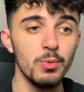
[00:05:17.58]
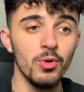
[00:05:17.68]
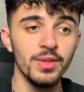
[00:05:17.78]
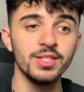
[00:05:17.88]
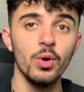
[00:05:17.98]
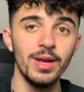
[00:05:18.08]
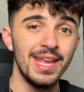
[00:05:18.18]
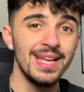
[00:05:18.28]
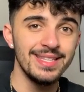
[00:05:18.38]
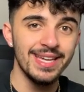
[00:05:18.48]
want this coin
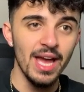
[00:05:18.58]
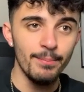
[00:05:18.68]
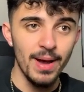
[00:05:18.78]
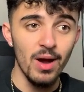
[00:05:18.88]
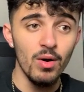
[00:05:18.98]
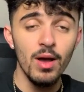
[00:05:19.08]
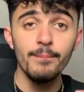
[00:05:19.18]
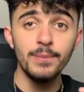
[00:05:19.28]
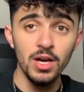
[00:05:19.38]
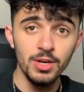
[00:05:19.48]
to get about,
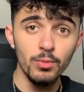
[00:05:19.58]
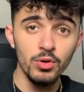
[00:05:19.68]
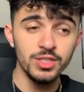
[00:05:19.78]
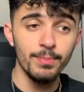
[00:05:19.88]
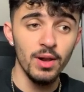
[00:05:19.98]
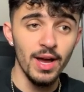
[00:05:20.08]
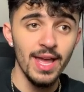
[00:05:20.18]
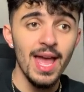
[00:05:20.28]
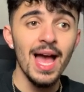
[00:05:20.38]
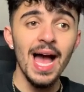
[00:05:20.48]
burn more
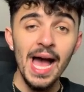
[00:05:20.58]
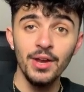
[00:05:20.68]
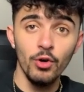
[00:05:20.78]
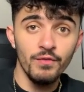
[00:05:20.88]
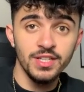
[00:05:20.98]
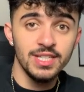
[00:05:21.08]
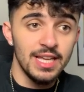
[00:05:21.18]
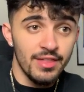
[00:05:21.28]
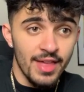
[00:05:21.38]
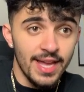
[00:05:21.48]
supply, and
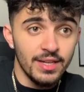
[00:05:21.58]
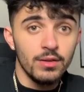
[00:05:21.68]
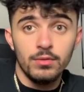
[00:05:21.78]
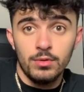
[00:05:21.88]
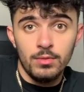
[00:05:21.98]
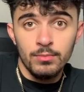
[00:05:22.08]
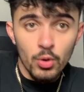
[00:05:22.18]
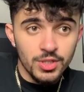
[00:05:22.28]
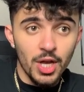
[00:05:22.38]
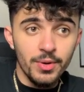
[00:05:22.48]
obviously then
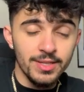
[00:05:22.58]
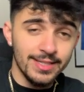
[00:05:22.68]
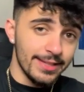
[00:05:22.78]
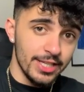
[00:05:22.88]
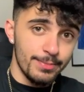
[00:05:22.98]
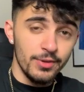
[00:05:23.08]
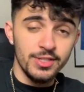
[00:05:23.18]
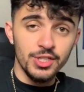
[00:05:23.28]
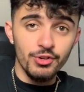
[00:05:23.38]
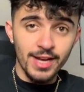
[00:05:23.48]
more tokens get
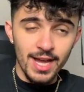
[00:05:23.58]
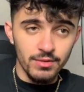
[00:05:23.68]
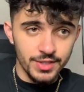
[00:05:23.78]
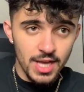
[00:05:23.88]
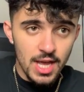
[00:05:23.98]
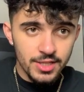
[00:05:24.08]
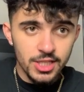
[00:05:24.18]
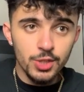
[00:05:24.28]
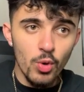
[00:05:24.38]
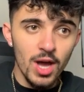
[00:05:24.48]
distributed into your accounts. So
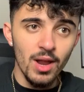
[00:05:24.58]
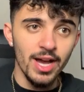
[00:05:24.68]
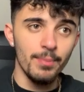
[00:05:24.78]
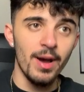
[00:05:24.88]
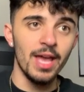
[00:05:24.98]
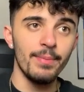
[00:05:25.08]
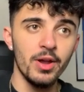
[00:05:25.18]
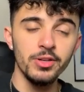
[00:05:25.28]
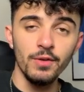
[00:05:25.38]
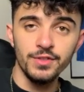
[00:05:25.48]
this is what I like about it,
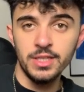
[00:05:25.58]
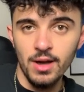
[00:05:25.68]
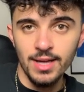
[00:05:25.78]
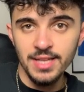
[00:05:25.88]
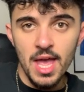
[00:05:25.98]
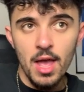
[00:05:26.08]
because obviously, guys,